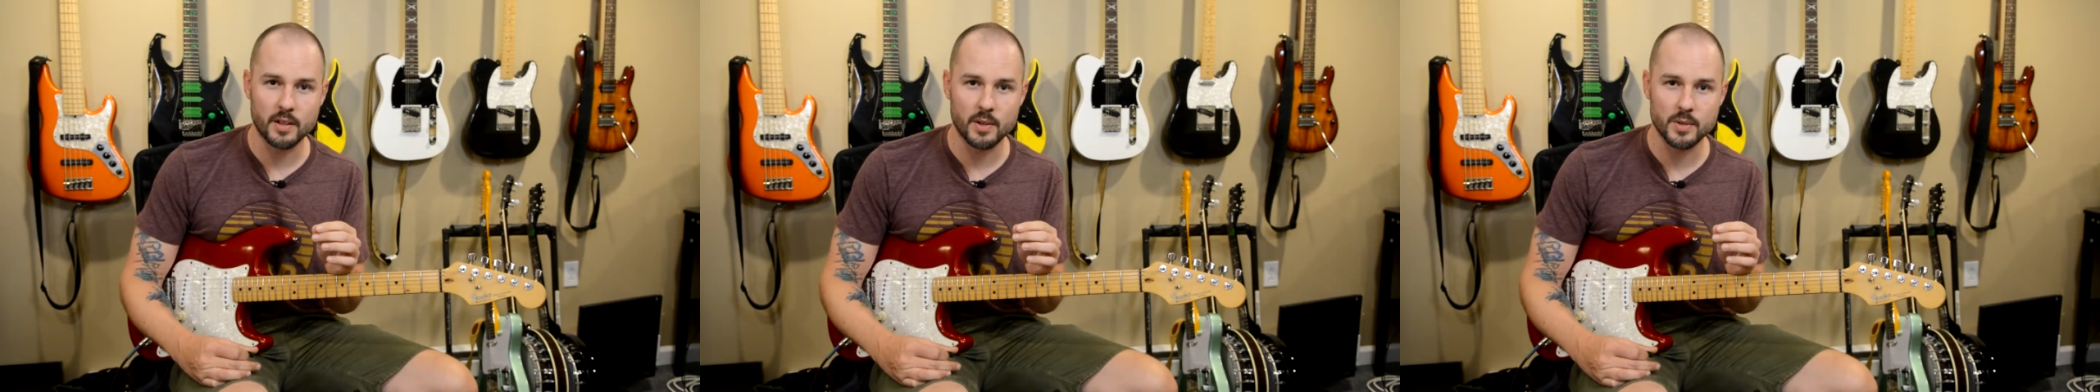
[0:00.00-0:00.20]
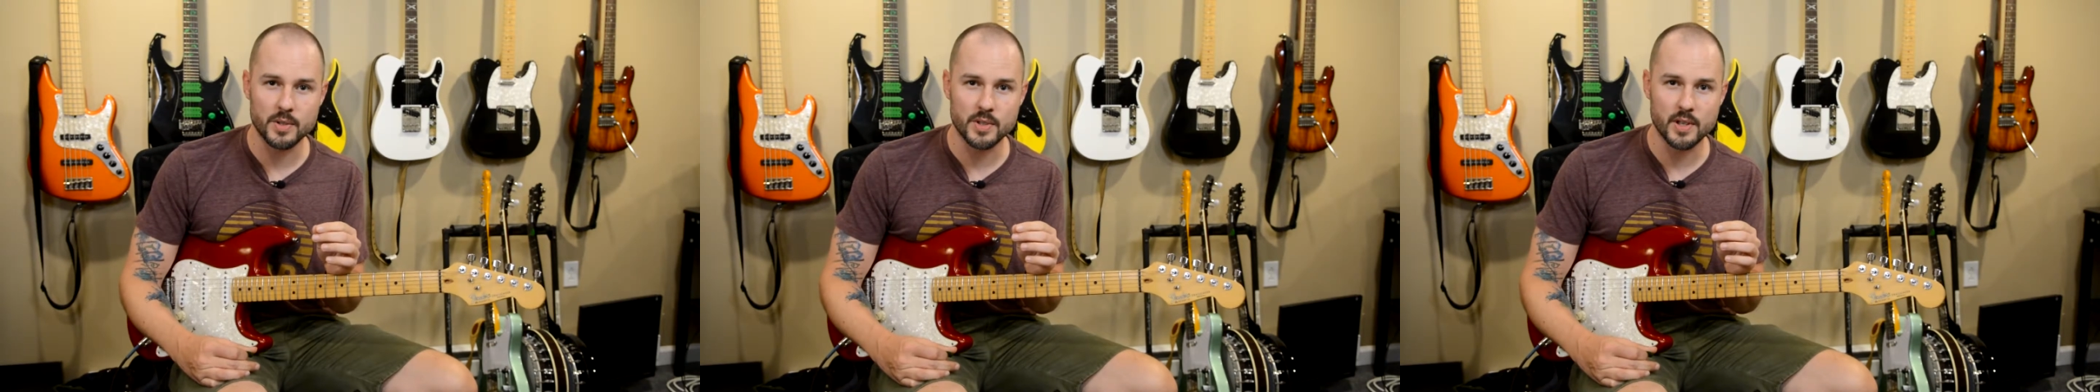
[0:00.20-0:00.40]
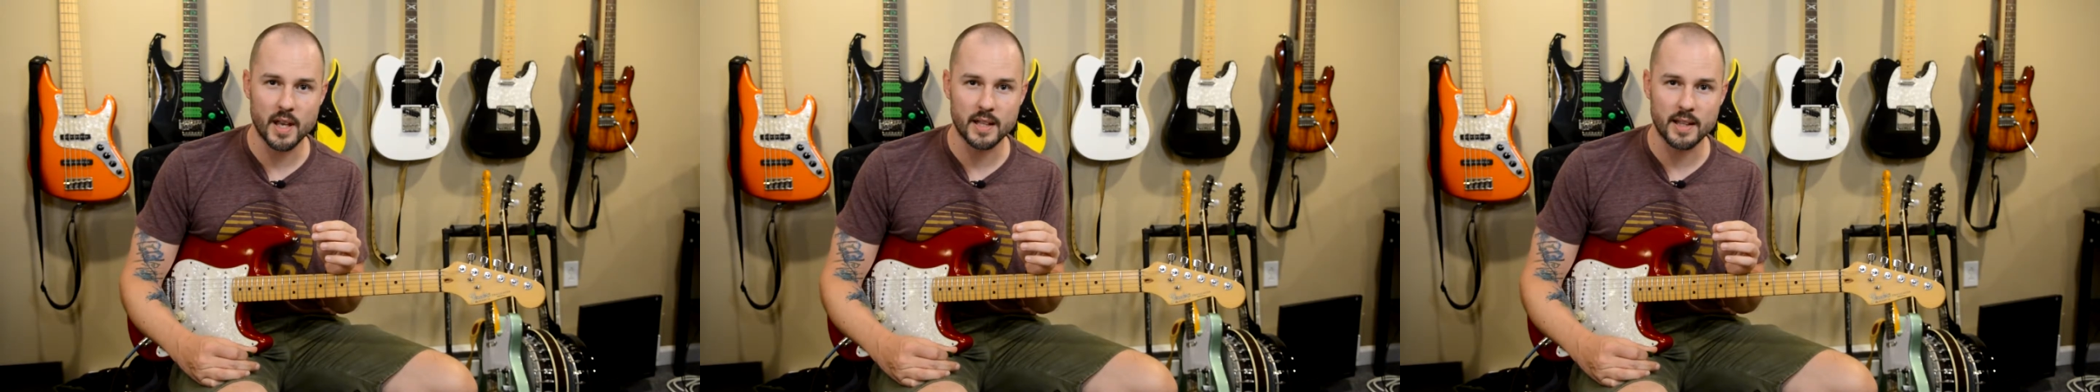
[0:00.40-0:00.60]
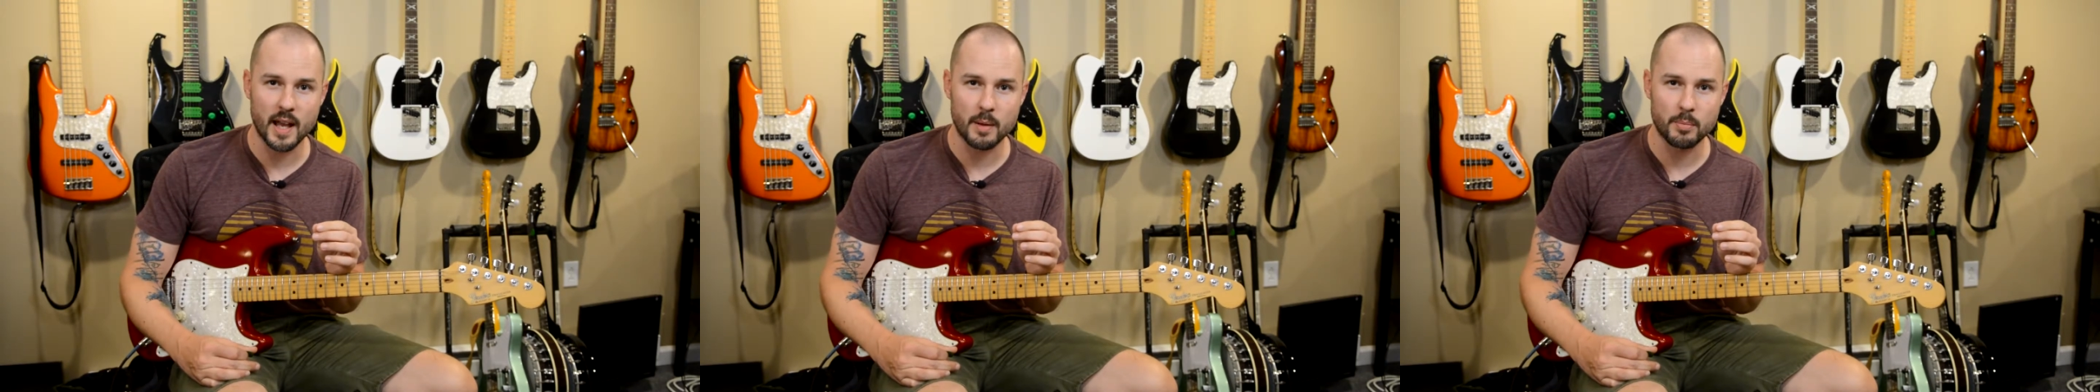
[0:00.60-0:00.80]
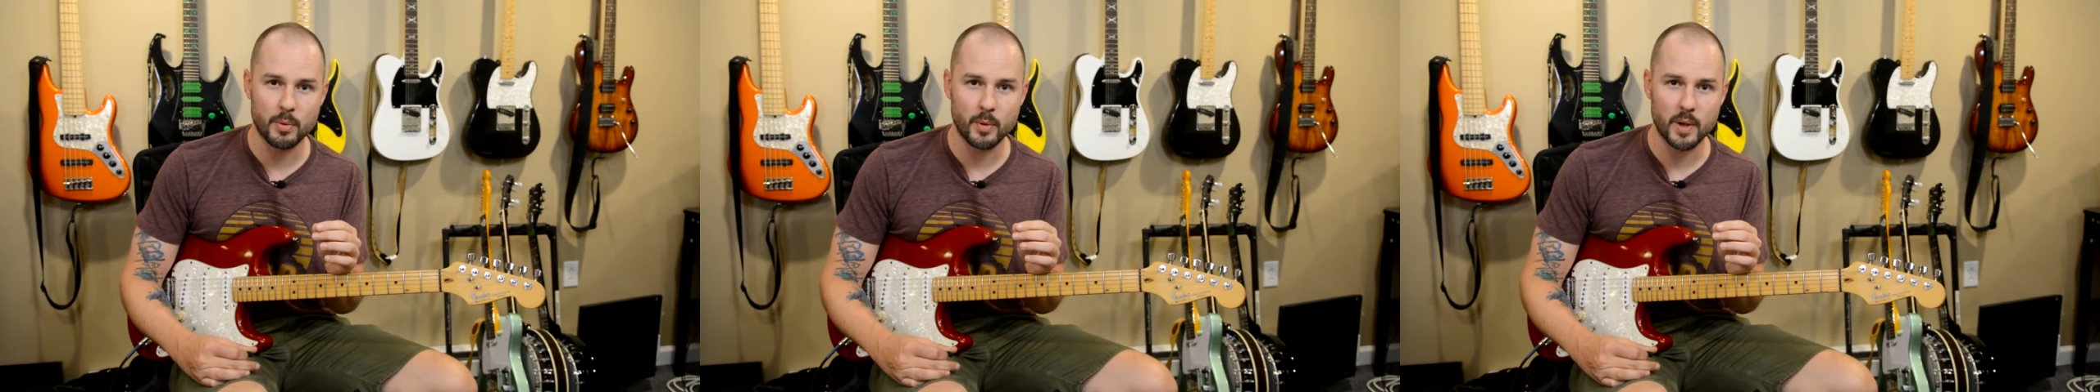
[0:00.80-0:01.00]
notes at
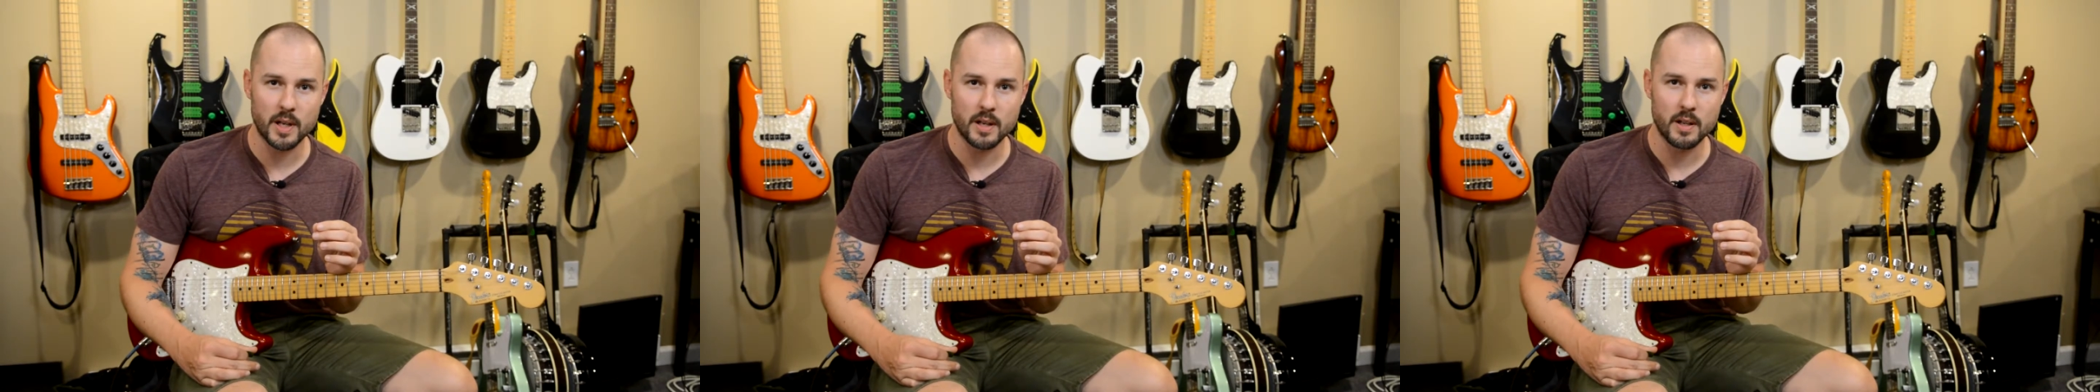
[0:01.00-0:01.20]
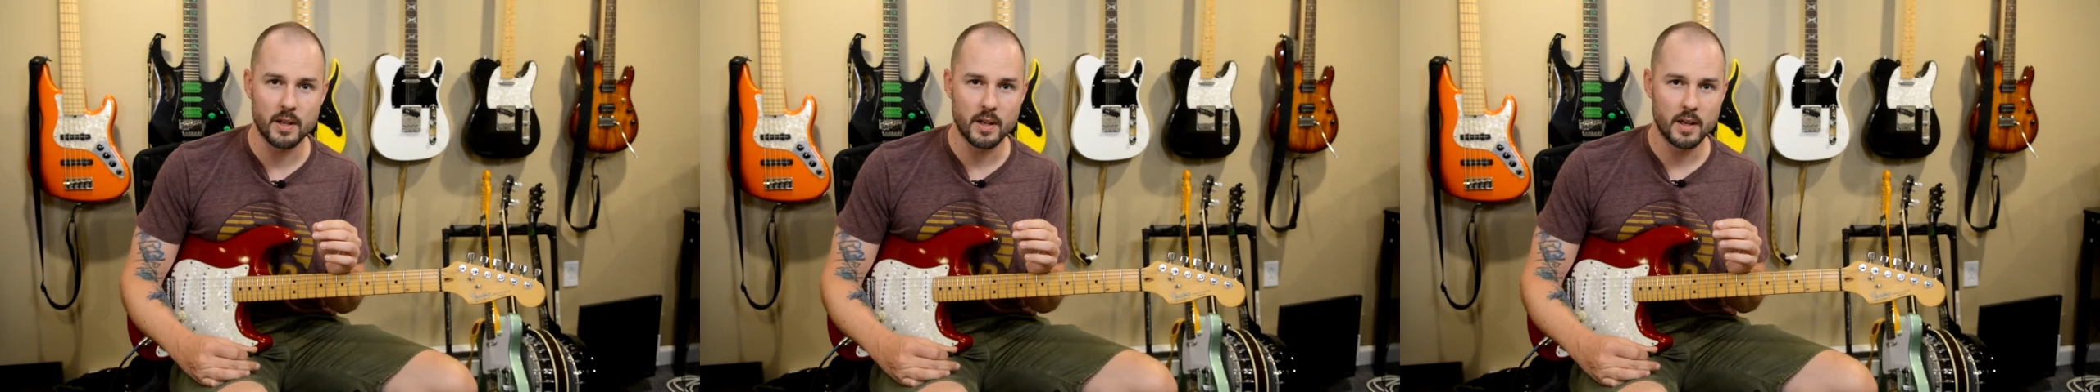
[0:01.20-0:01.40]
that point.